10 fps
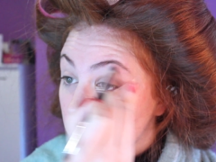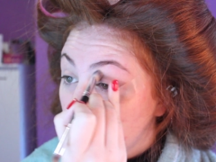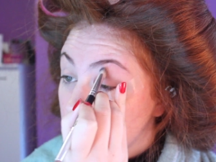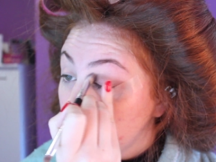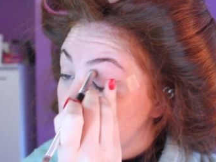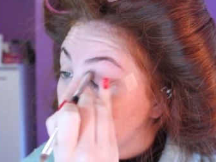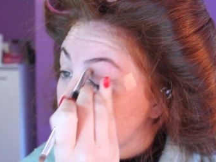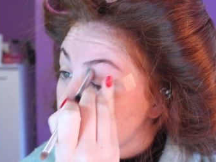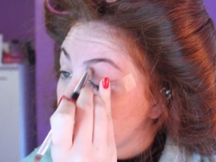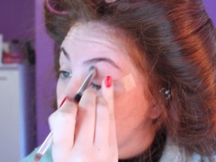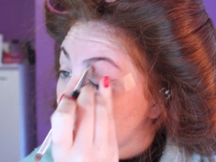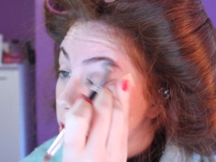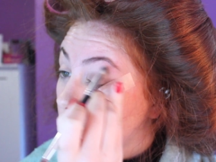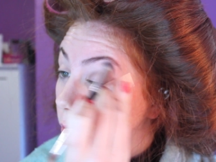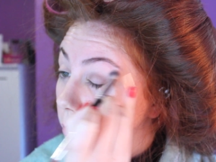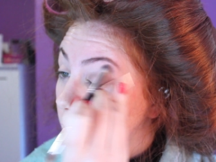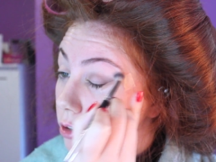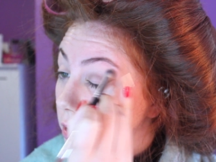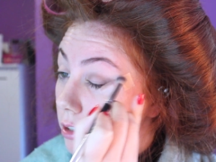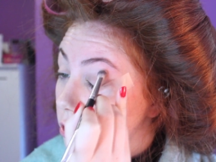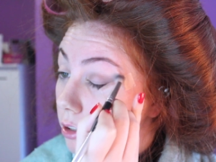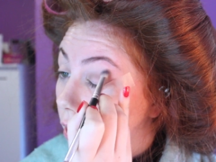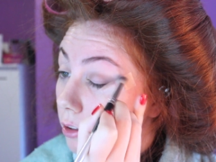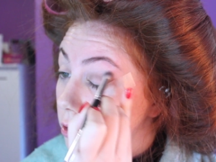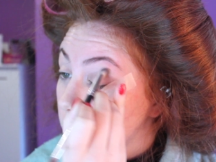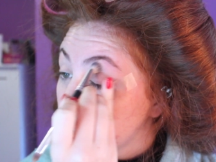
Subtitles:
I should have done this before I started with my transition colors, but